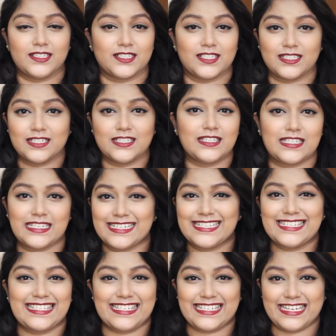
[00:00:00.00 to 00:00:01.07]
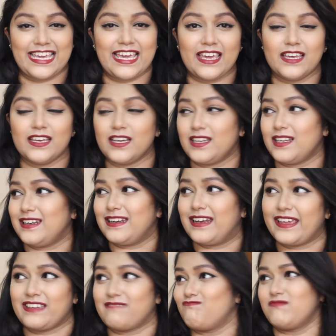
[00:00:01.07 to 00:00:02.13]
the curls didn't stay
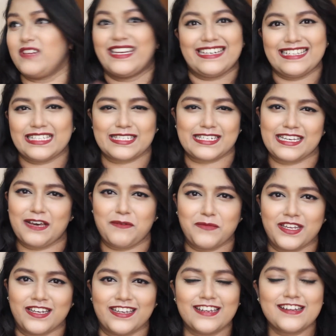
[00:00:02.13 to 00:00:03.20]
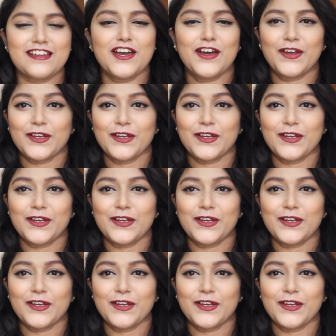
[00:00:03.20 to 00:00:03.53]
like at least a minute.